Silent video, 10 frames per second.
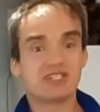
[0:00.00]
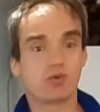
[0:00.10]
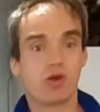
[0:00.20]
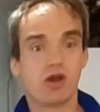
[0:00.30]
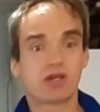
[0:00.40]
to
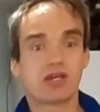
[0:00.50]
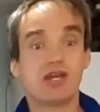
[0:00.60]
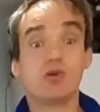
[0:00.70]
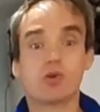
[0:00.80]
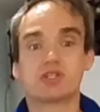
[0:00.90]
work in
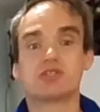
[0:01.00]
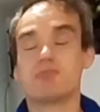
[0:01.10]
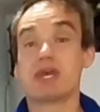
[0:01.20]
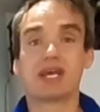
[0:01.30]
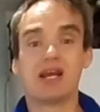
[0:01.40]
order to
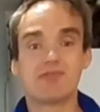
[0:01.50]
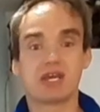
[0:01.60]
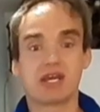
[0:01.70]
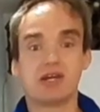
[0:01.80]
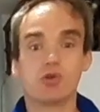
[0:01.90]
make a
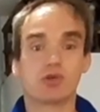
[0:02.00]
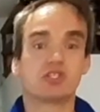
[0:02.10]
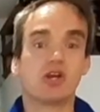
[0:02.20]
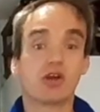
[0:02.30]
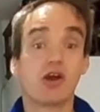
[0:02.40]
living, in order to
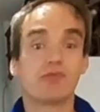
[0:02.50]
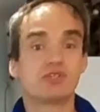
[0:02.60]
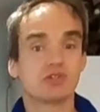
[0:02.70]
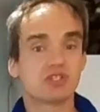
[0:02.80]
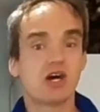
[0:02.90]
look after
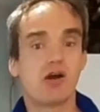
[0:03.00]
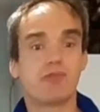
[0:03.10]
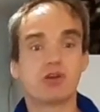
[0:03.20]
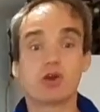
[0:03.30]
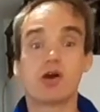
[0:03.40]

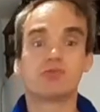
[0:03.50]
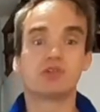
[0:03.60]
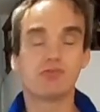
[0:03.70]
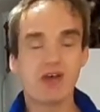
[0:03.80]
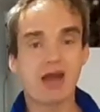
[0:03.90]
yourself, look after
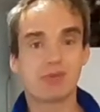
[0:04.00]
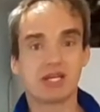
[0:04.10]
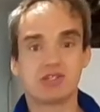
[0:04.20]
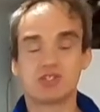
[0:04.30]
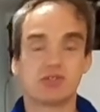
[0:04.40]
your family,
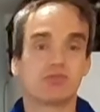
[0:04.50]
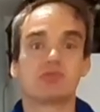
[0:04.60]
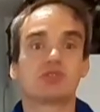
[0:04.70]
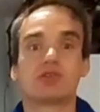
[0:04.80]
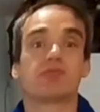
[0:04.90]
and to
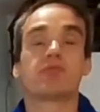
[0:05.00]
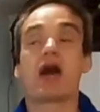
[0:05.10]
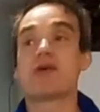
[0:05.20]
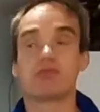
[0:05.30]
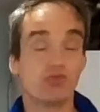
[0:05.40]
sort of
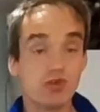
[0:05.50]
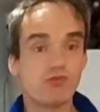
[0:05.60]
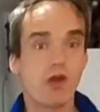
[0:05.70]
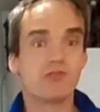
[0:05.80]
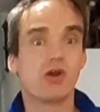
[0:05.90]
have a roof
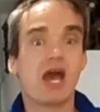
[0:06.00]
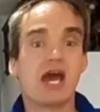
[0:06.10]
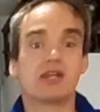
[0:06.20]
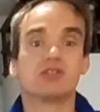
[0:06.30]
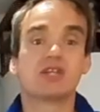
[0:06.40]
over your head,
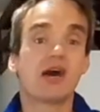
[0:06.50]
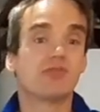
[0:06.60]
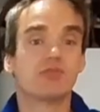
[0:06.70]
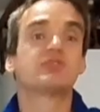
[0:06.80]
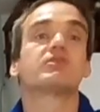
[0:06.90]
and to have
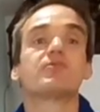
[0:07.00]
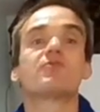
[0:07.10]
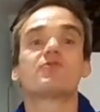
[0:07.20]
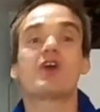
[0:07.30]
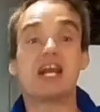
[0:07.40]
a sort of
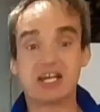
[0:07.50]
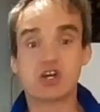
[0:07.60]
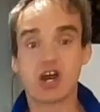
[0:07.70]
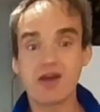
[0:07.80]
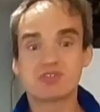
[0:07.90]
fairly good
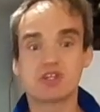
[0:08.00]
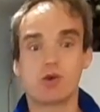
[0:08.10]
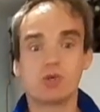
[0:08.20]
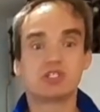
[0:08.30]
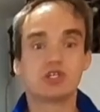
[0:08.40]
lifestyle,
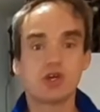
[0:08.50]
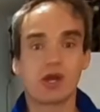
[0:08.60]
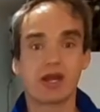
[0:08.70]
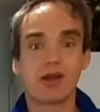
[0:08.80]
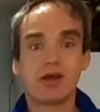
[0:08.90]
which you're
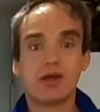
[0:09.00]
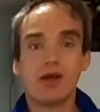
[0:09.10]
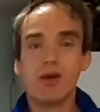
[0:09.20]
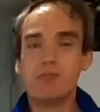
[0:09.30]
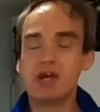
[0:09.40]
doing.
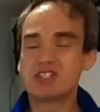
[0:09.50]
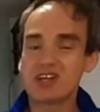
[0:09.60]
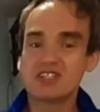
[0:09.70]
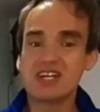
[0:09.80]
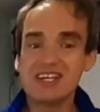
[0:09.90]
But
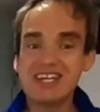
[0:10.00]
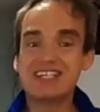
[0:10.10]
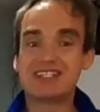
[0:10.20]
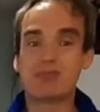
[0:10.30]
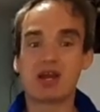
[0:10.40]
does it need
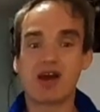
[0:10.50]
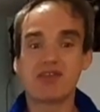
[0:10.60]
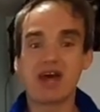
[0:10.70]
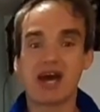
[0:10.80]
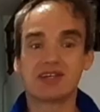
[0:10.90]
to be like
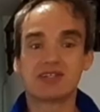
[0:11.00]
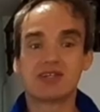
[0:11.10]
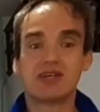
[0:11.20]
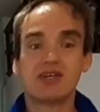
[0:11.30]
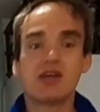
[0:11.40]
that?
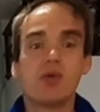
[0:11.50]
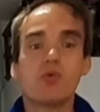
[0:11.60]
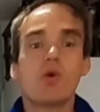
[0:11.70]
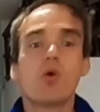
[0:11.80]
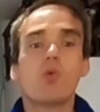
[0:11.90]
You know,
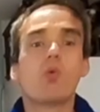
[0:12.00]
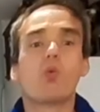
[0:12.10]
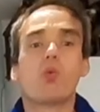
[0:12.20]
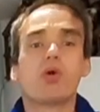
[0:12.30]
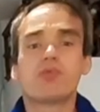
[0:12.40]

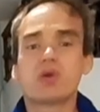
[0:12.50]
What